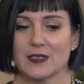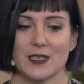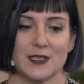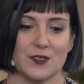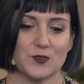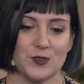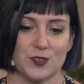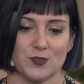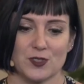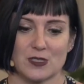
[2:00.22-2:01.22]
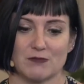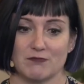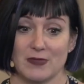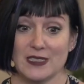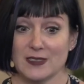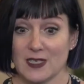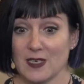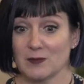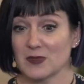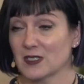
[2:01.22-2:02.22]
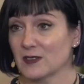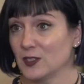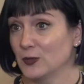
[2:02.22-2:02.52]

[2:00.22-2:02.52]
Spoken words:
that introduced many times